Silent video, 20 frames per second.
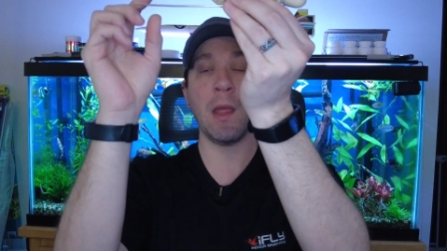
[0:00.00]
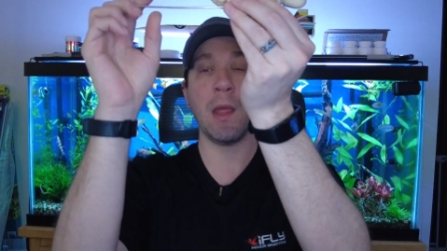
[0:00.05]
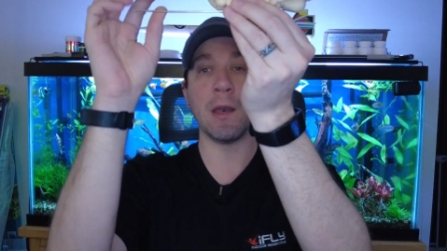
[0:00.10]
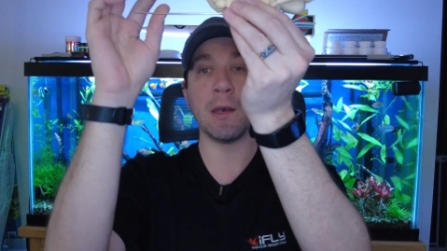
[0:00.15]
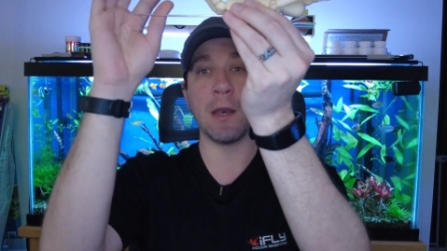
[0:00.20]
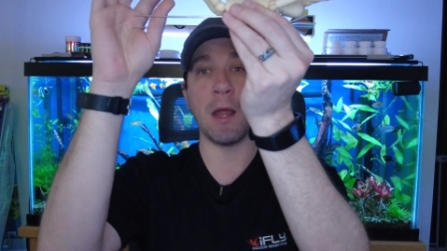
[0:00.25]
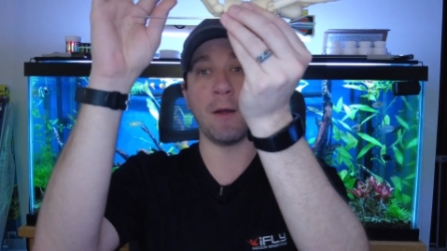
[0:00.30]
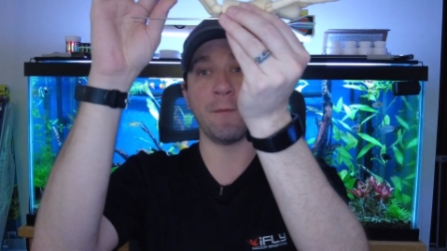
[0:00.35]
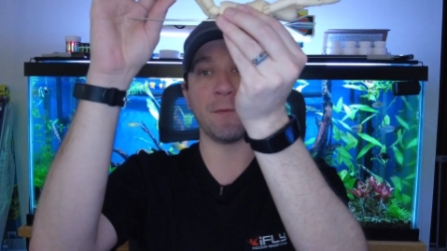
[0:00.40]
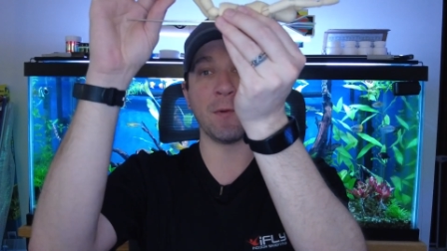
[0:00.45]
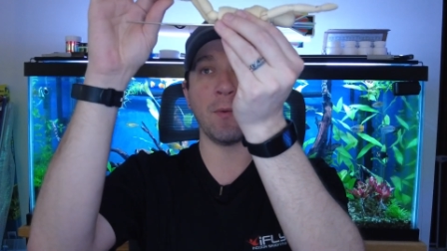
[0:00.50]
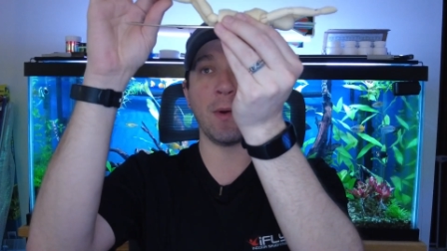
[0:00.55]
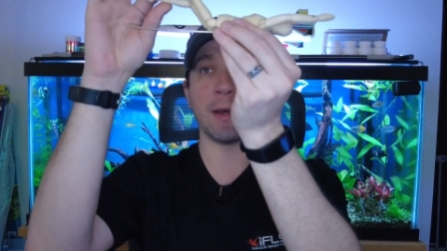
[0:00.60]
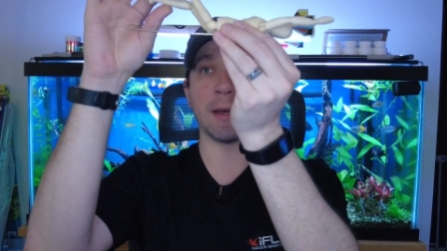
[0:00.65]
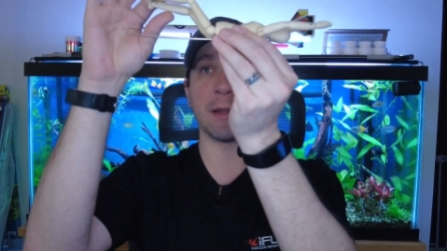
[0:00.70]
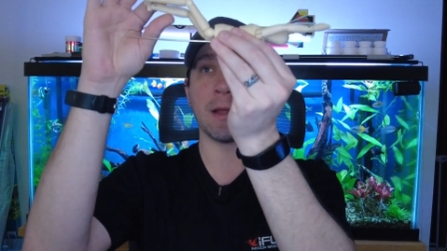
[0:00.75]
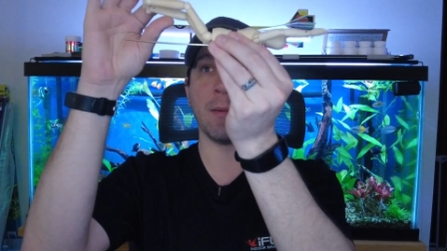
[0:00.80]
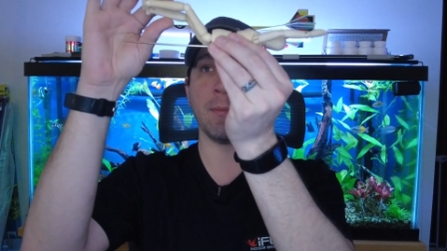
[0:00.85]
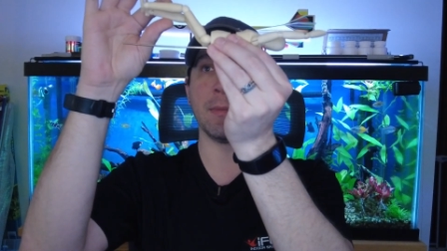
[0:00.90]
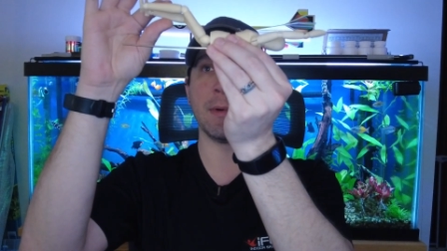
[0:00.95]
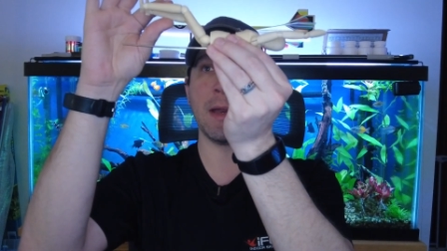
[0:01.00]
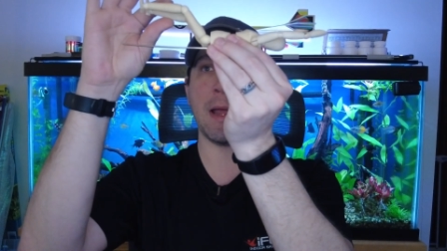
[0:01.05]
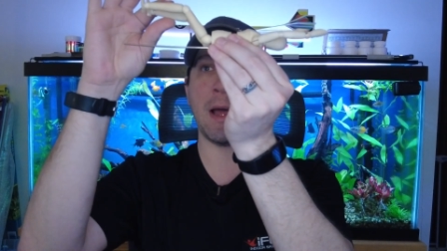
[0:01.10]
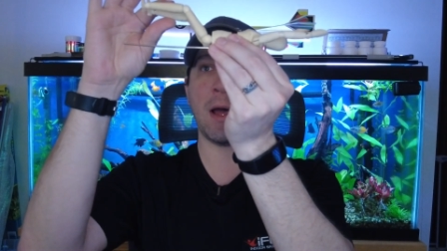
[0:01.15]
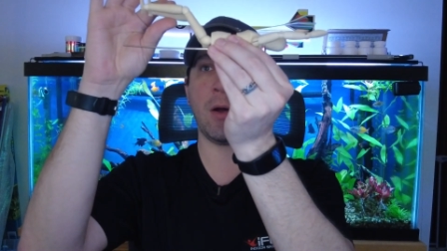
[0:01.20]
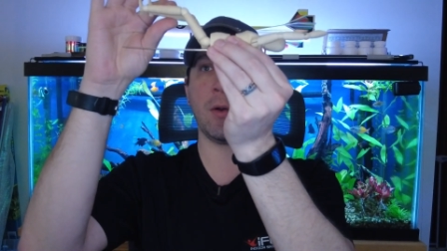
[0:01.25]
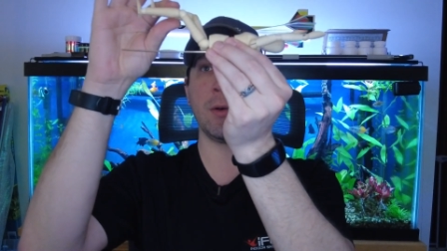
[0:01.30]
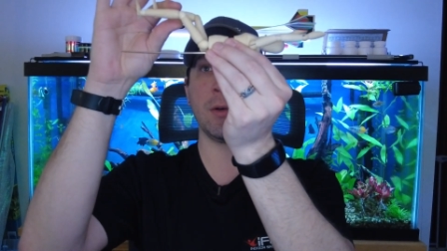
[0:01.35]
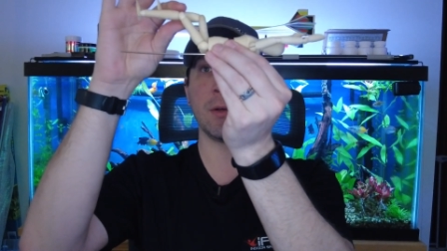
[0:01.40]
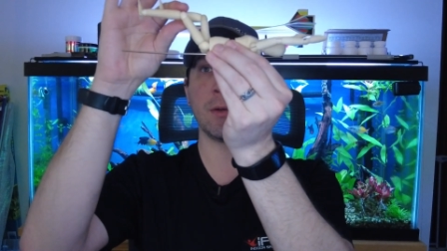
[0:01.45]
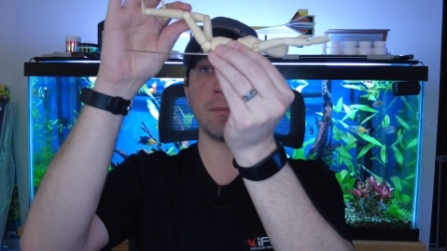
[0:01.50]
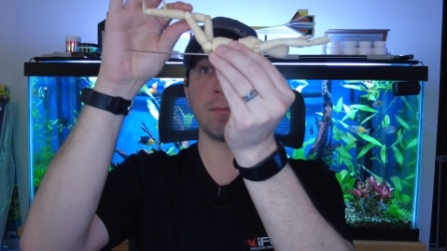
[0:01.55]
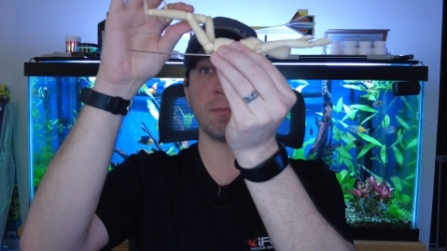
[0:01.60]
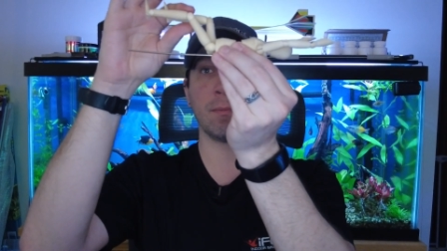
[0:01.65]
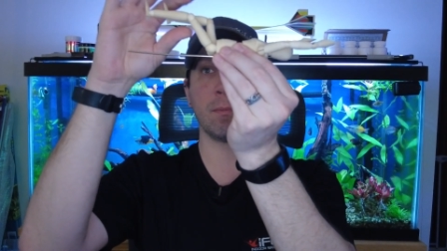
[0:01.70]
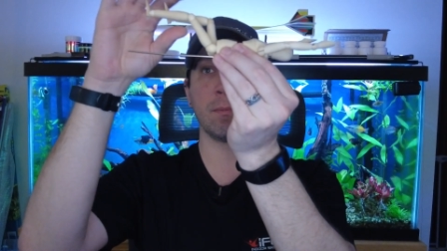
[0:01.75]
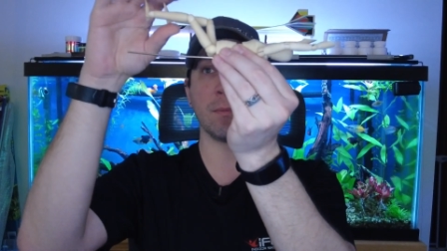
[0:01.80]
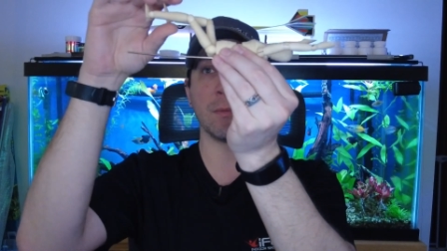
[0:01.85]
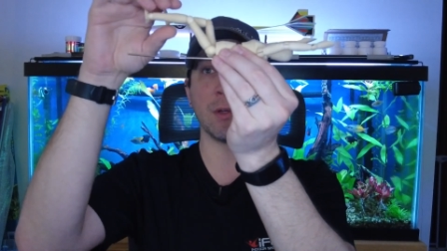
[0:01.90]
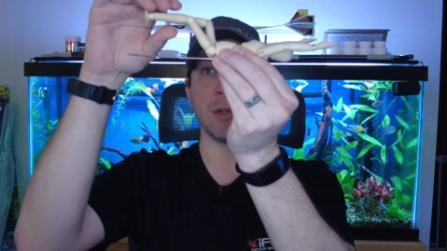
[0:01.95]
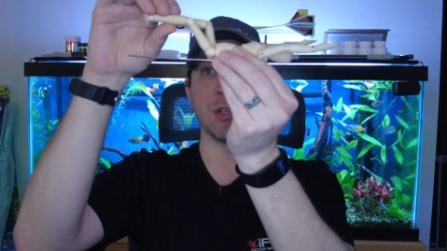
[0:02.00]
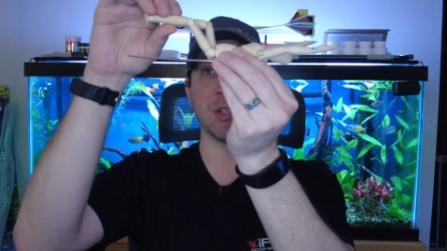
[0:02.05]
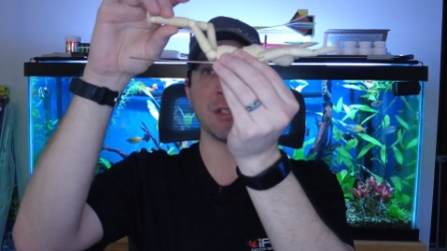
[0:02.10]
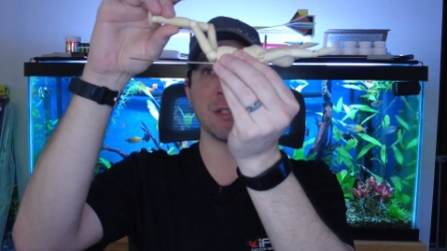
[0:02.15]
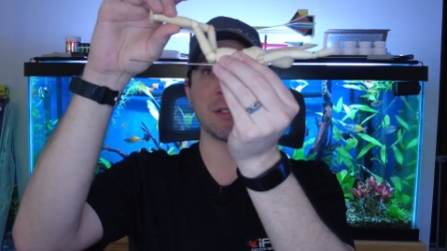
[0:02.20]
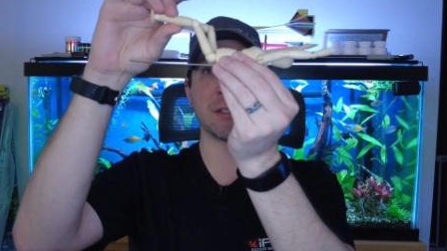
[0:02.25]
Now, if you want to come down, you just